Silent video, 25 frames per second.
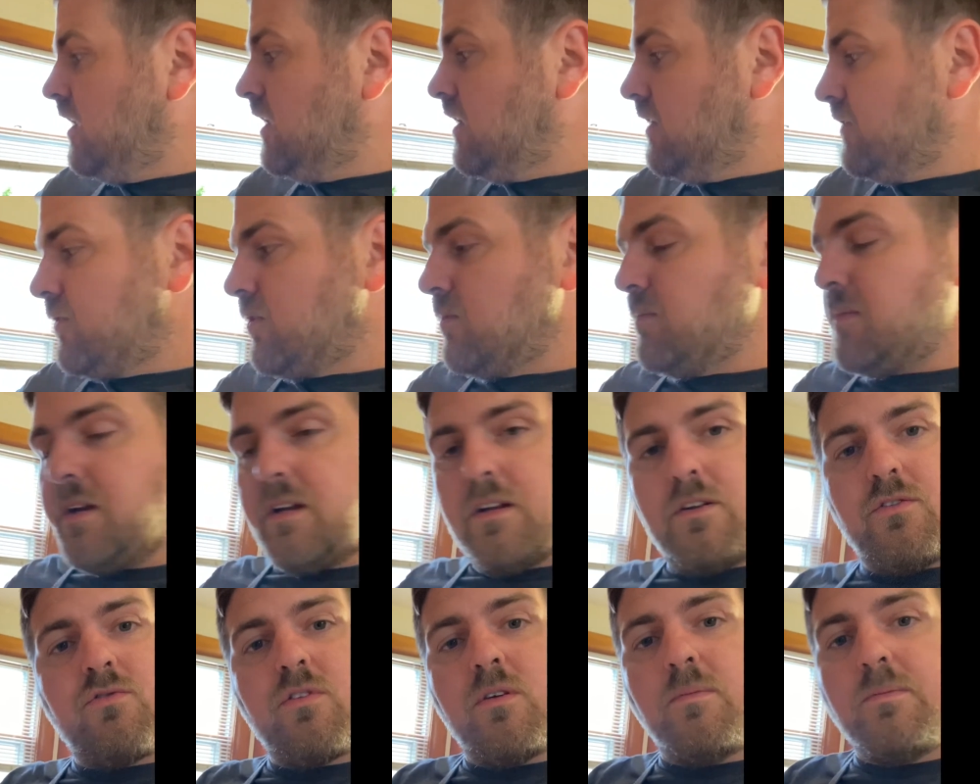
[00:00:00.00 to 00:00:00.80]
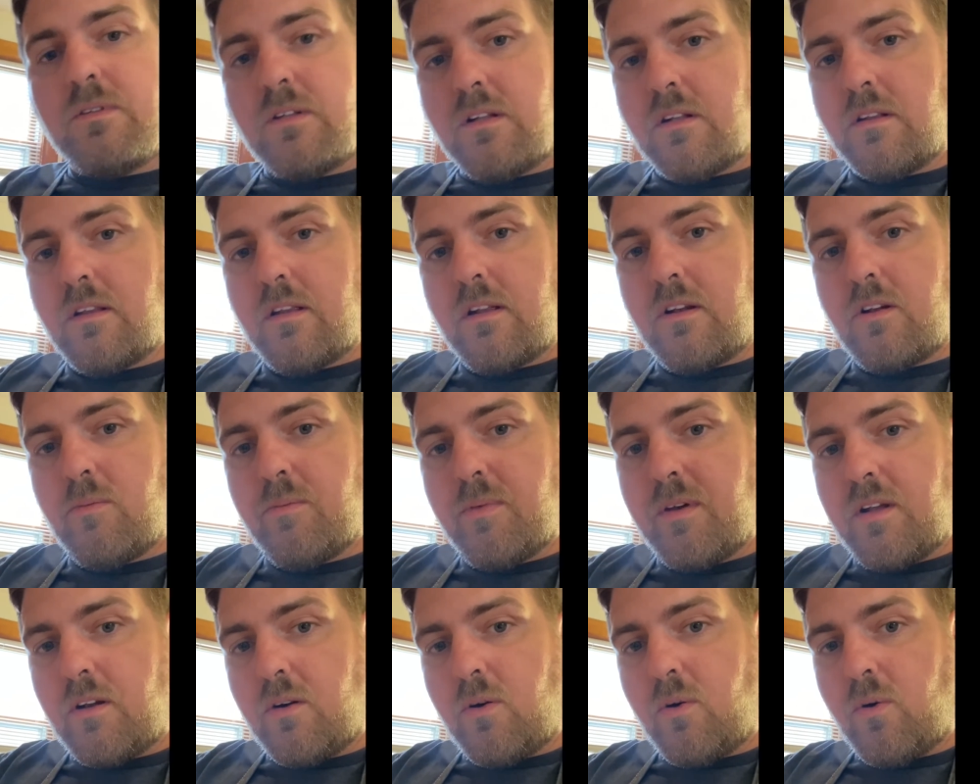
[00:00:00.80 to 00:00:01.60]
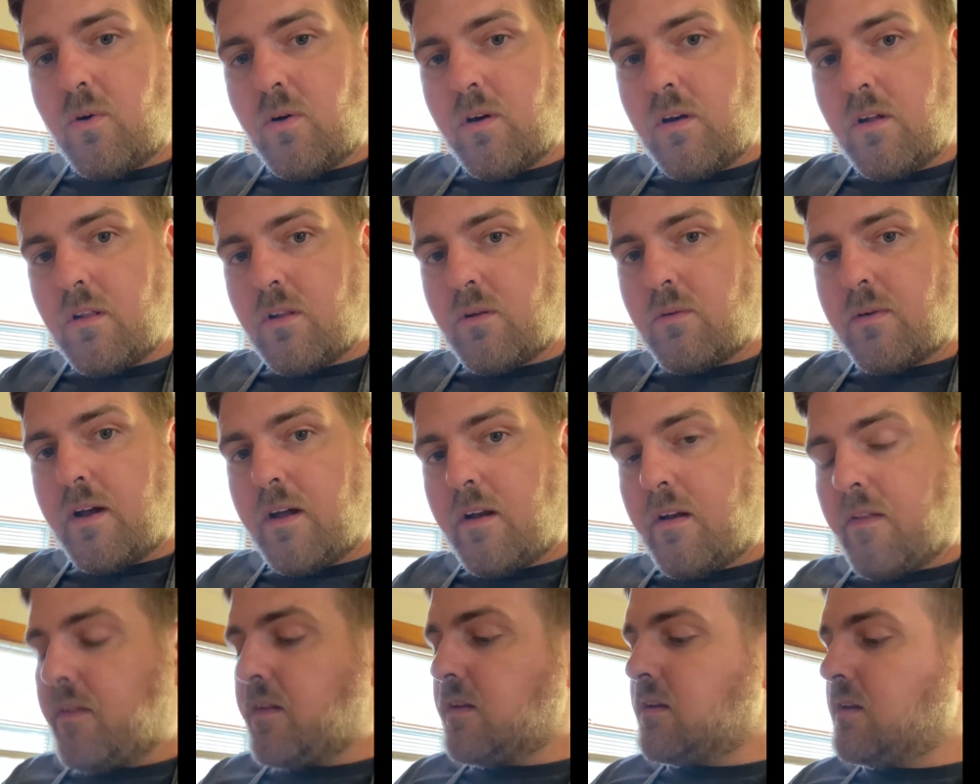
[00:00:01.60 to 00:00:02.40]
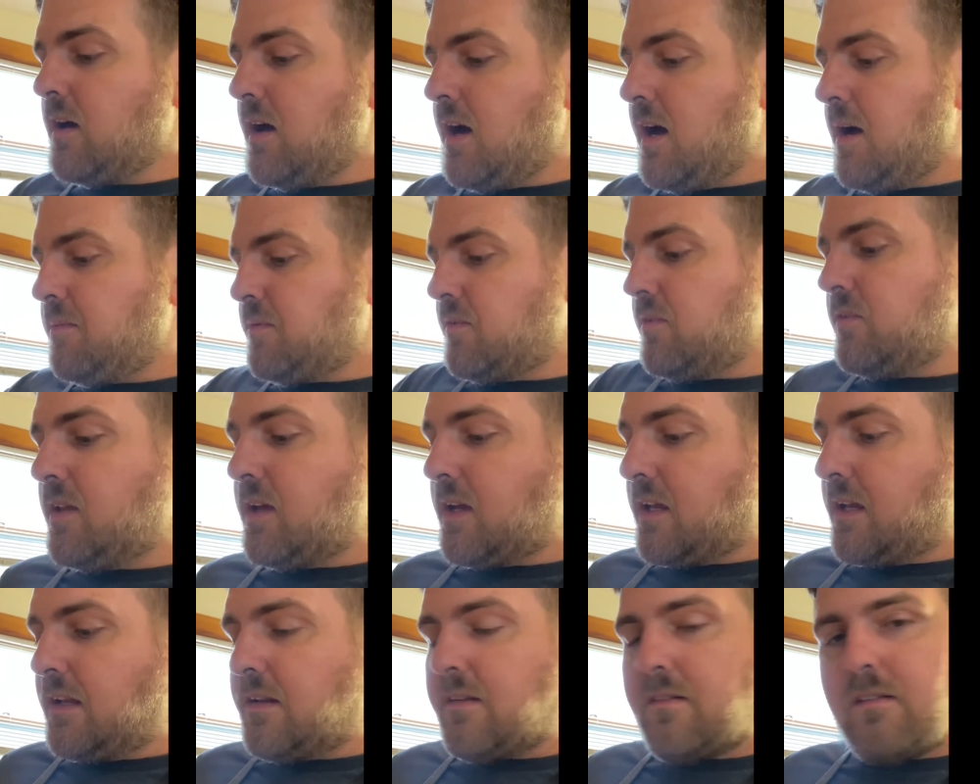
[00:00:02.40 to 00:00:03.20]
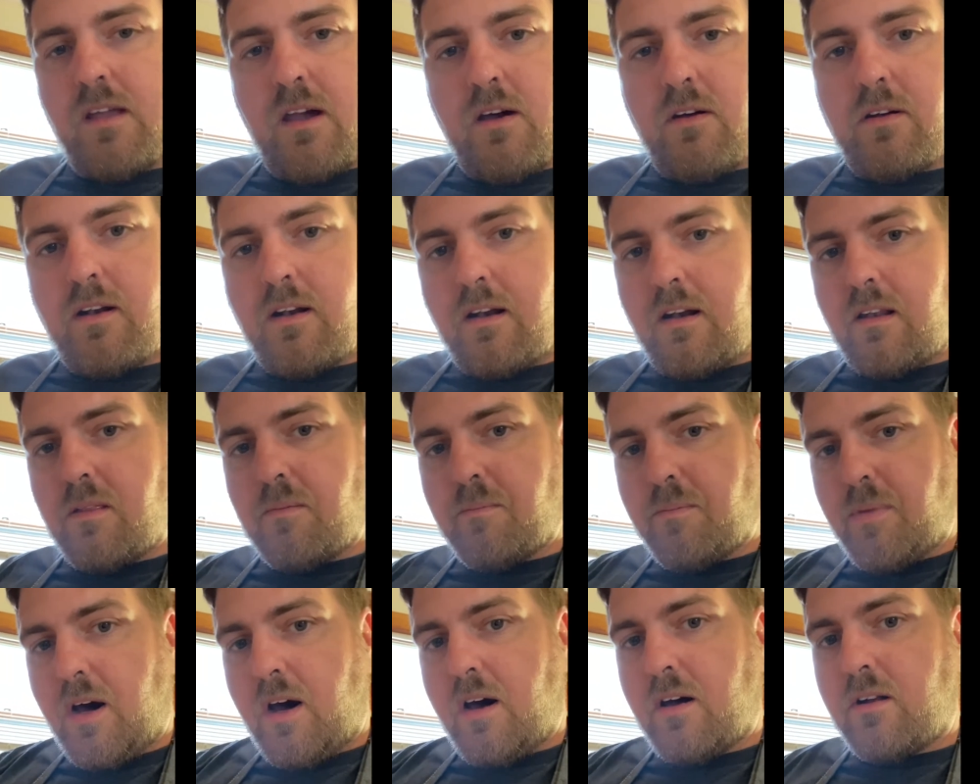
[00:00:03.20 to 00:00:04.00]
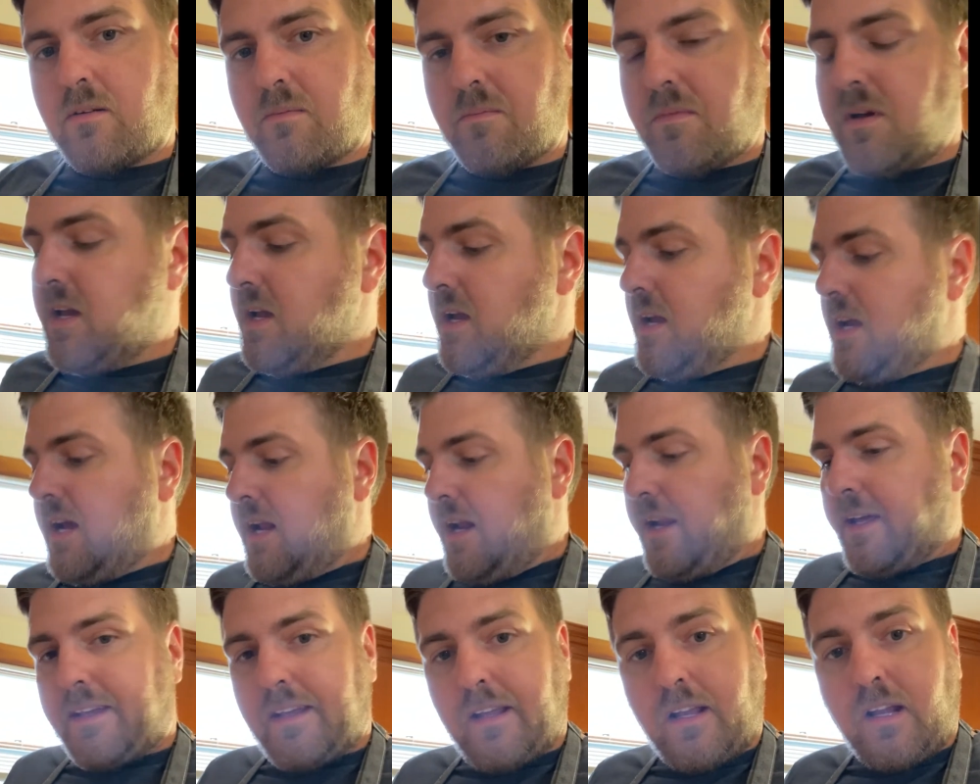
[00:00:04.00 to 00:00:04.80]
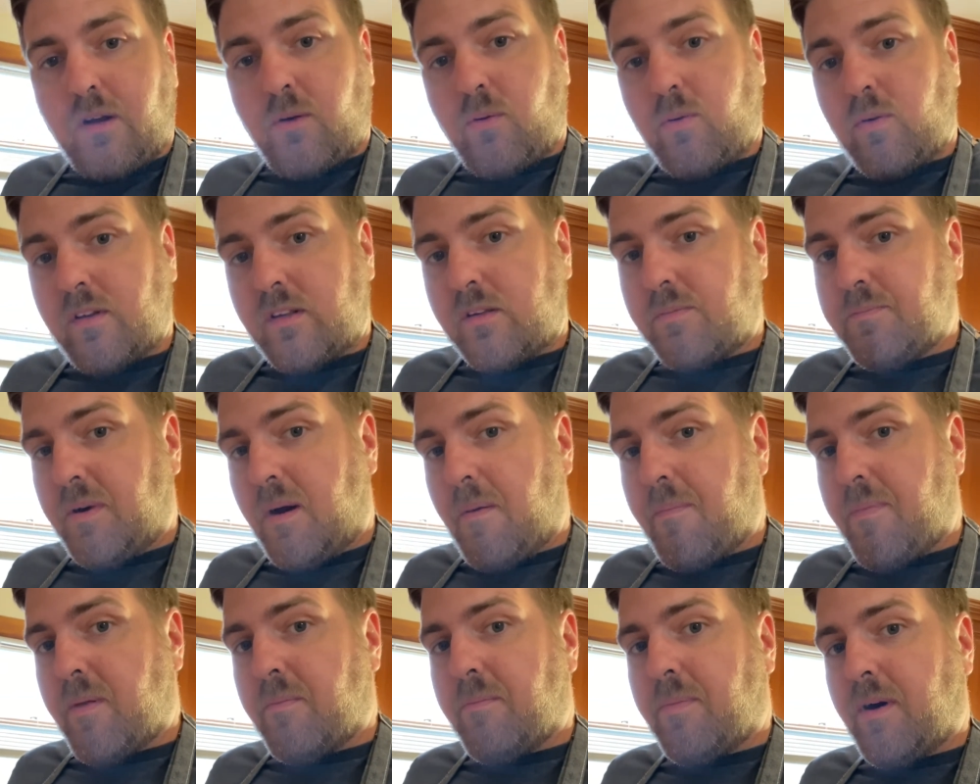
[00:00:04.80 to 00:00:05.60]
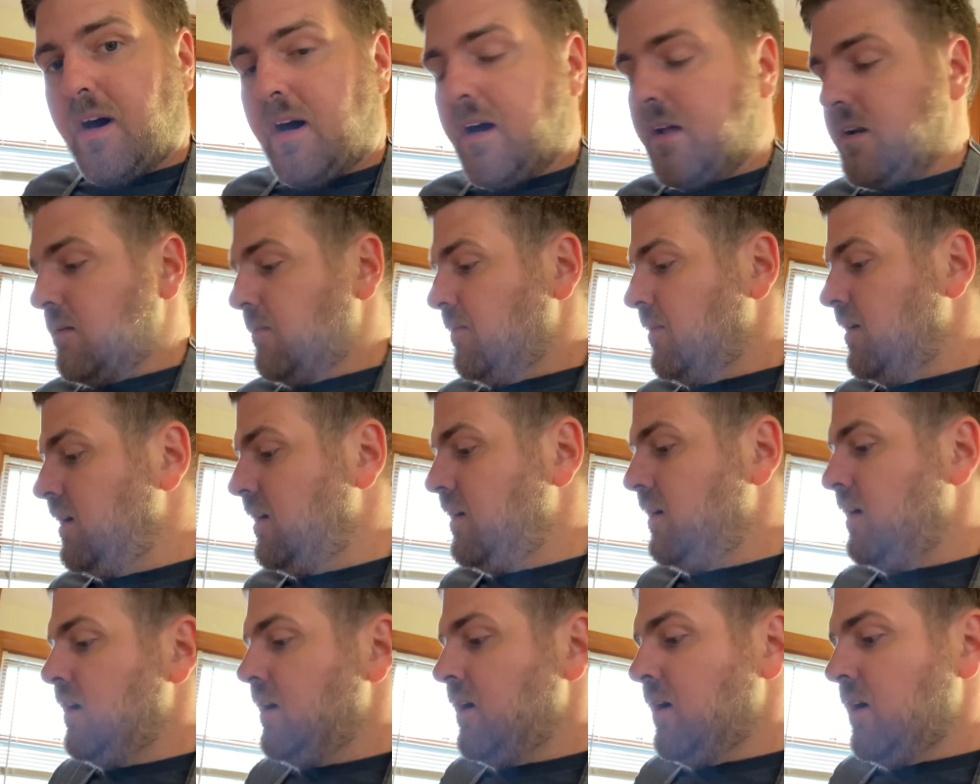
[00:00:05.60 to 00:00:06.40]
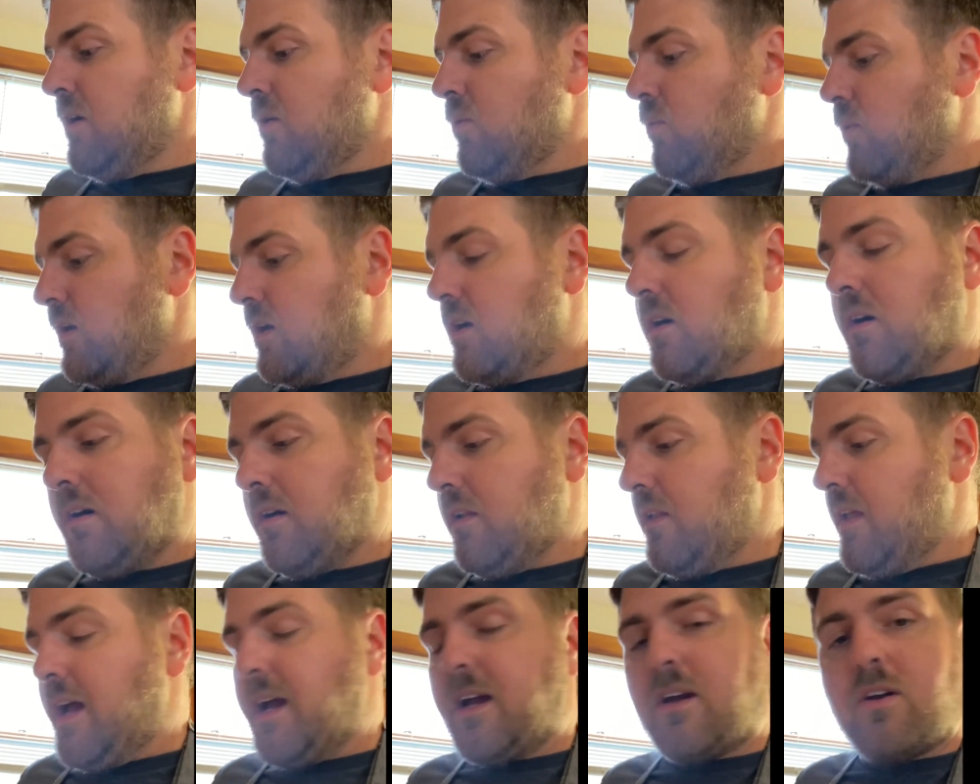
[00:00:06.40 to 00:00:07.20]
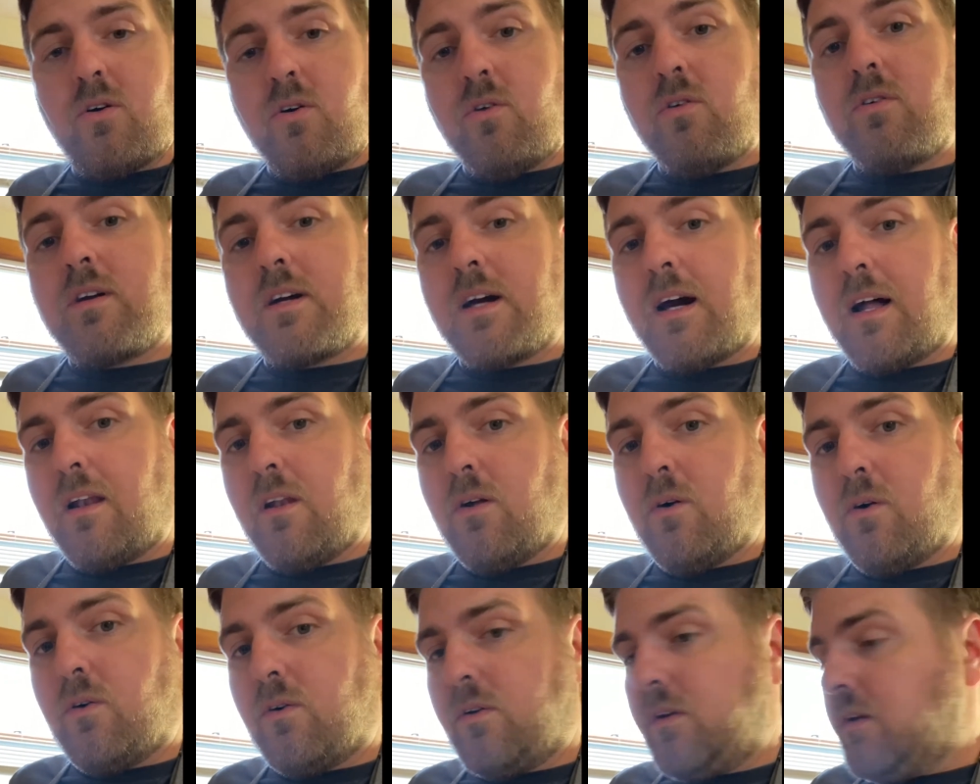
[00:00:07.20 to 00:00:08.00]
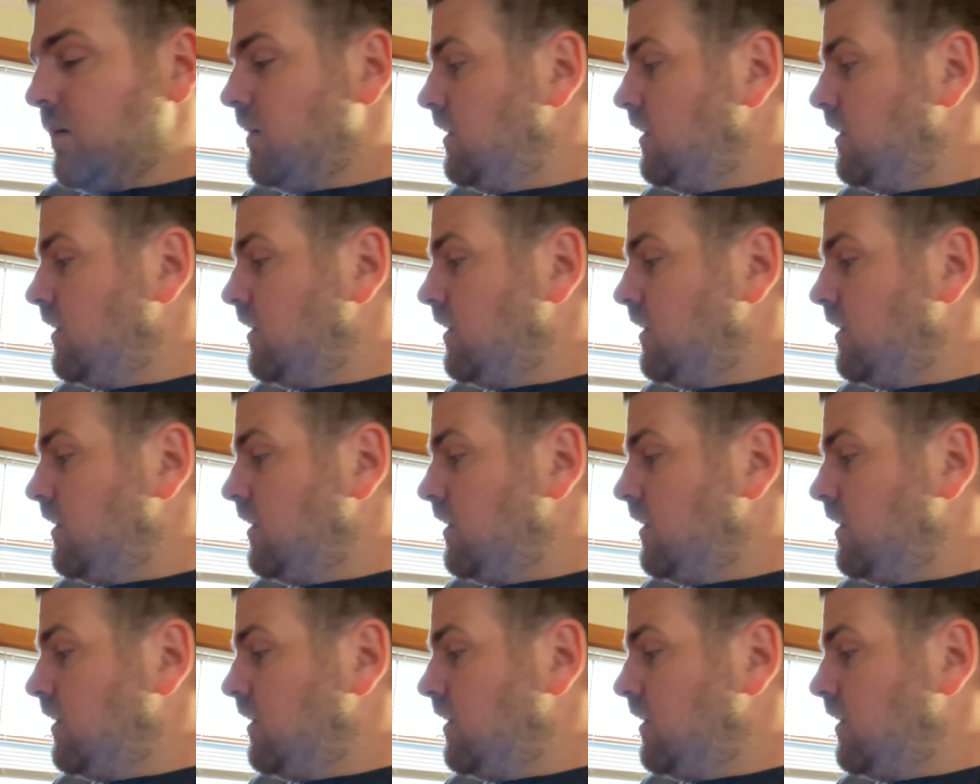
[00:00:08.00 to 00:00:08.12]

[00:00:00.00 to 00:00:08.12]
for me to dribble a little bit of oil around on the top so that gets down into the bottom and I can crisp up the bottom. We call that con calon.